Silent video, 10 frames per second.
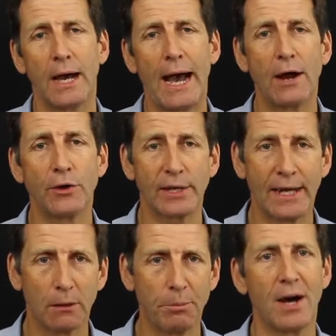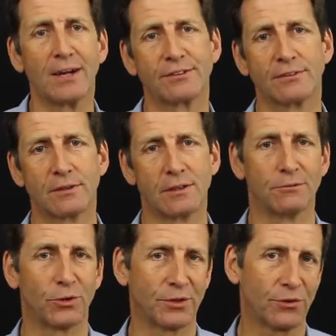how are you going to help us
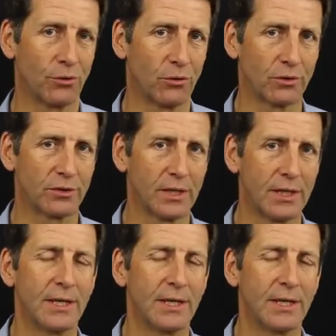avoid court